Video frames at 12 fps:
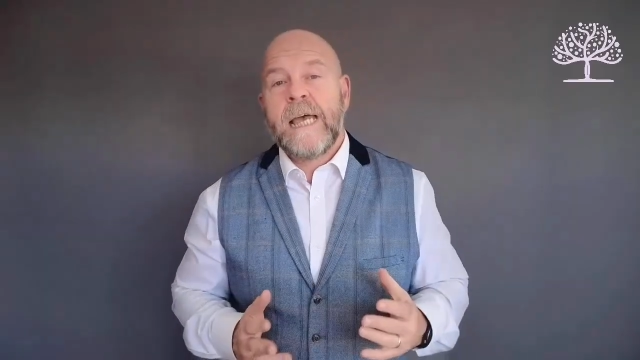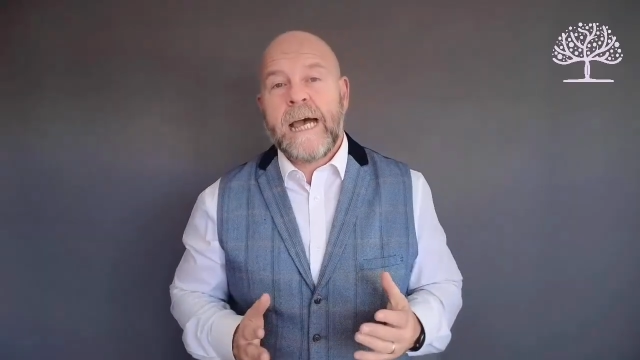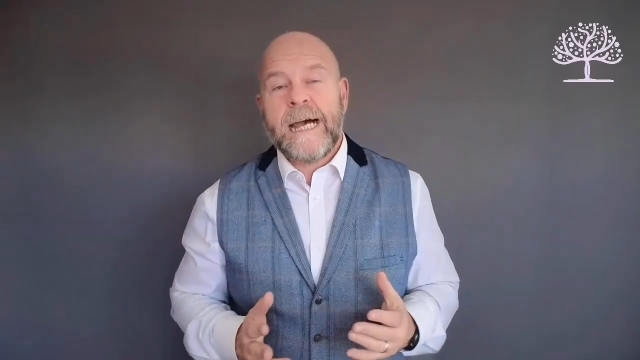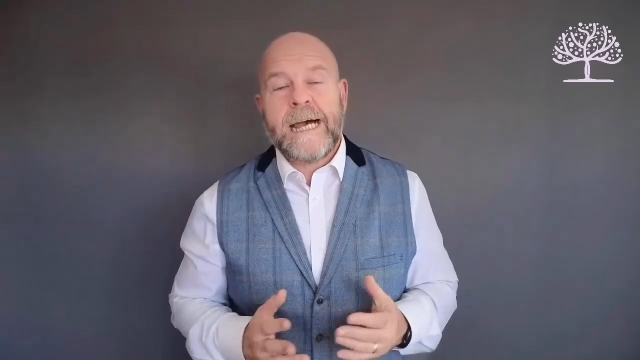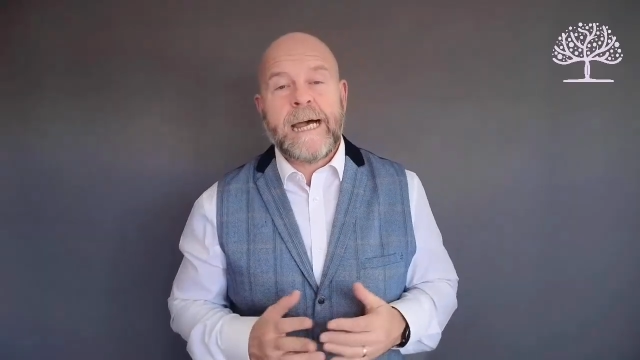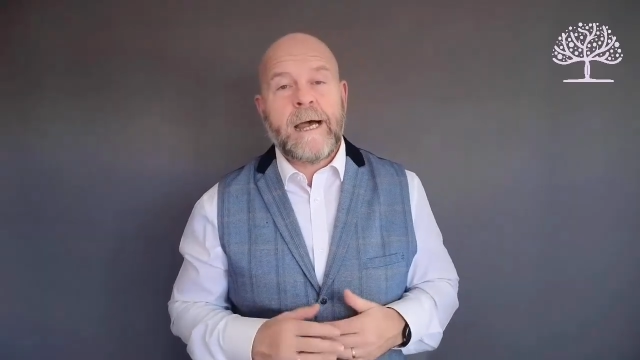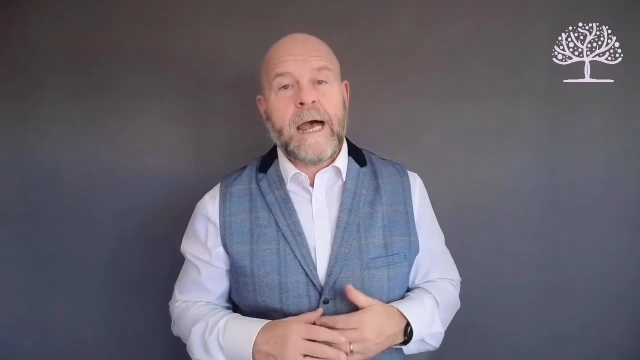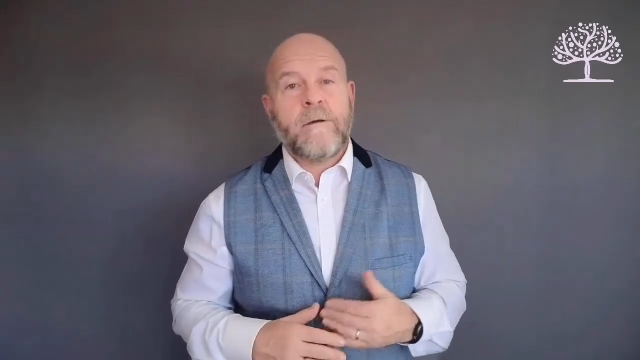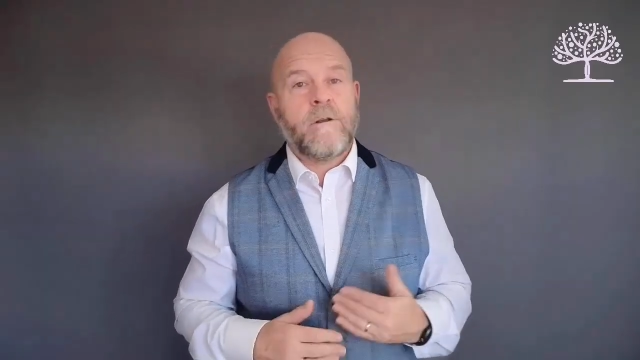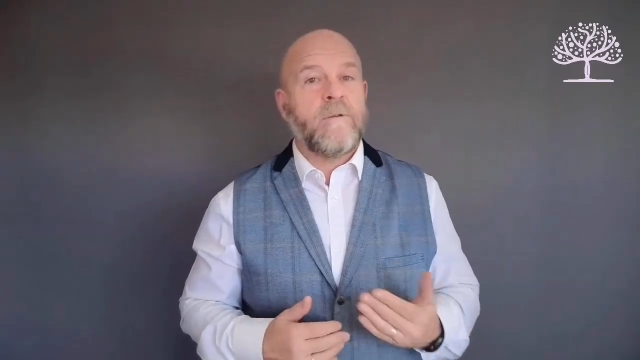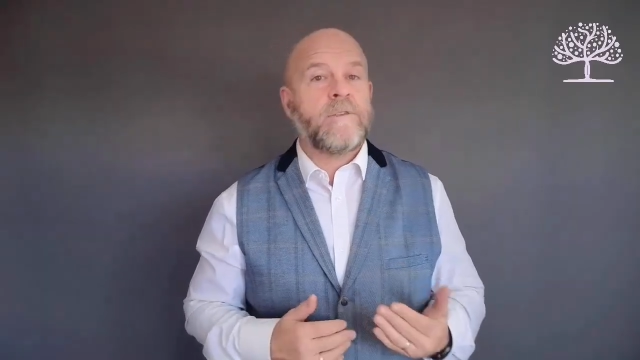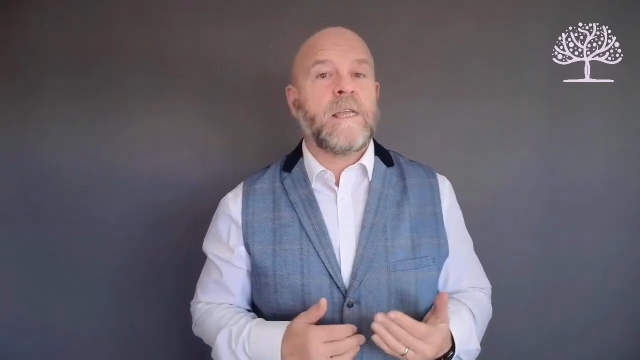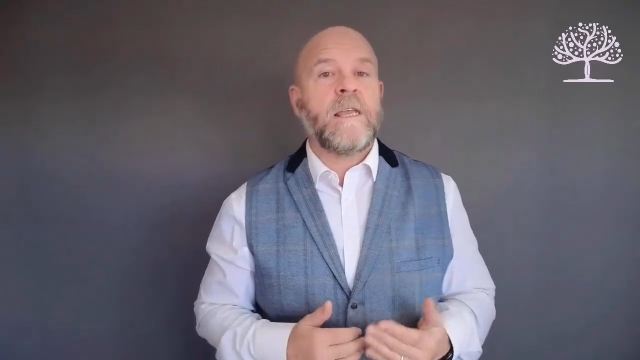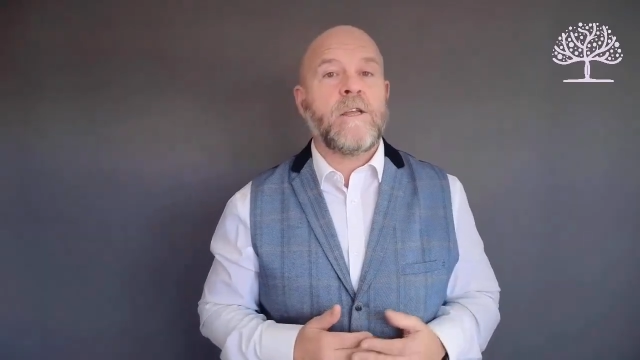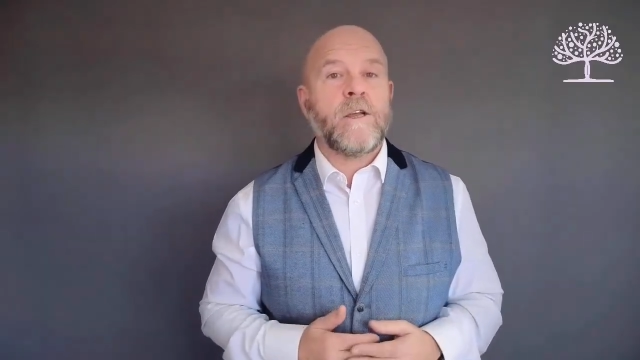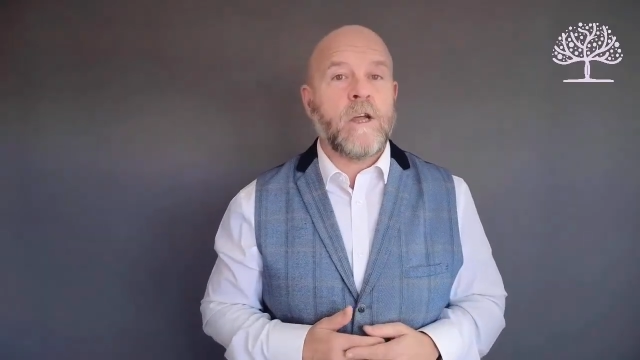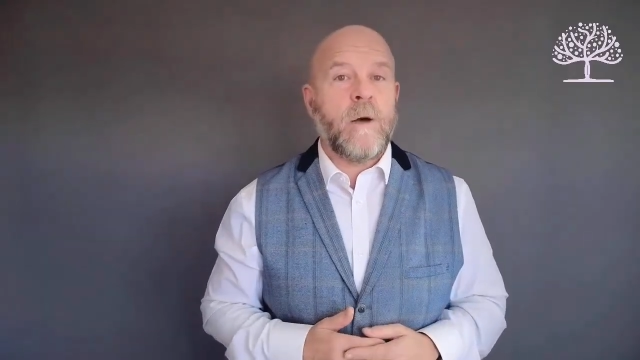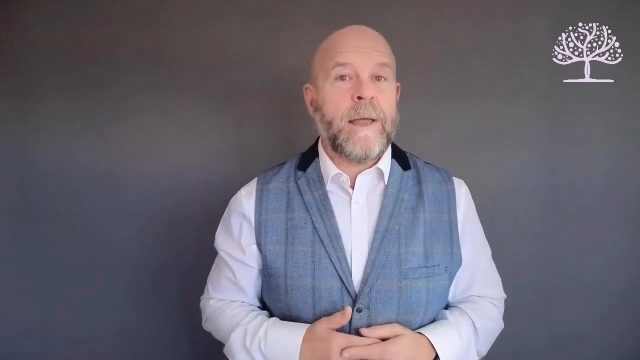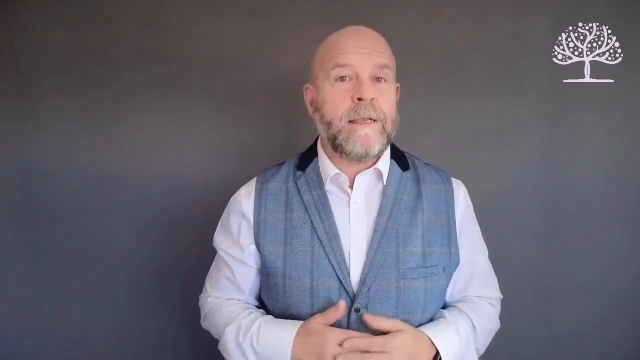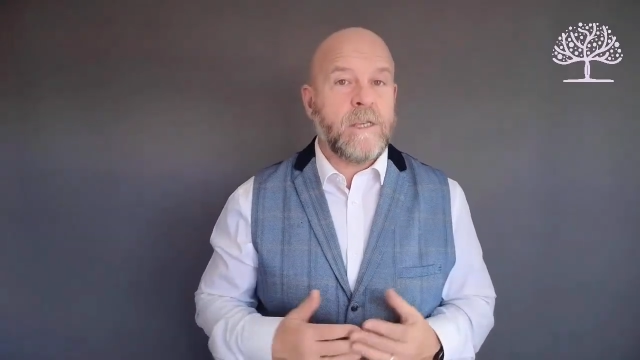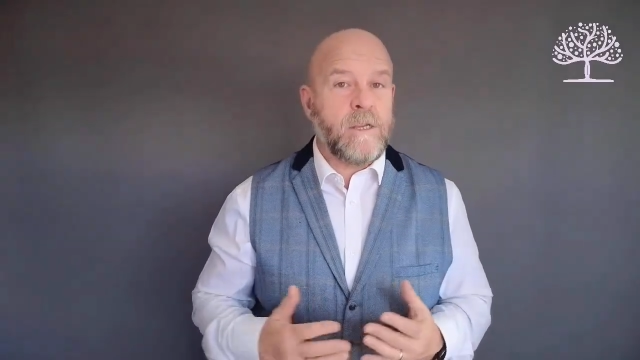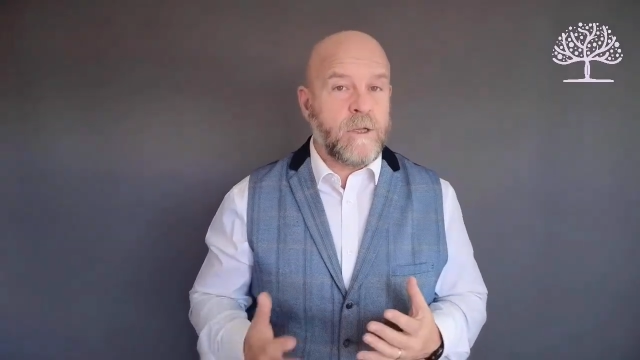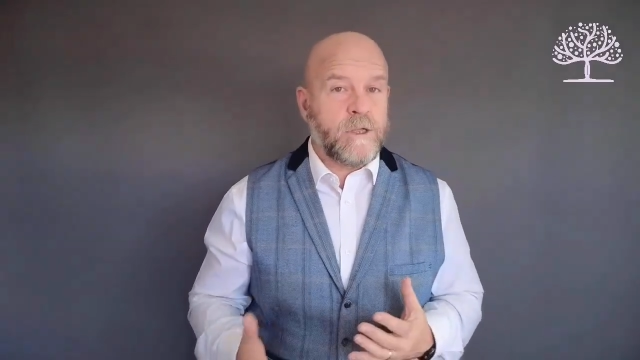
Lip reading: I'd love to hear your comments and your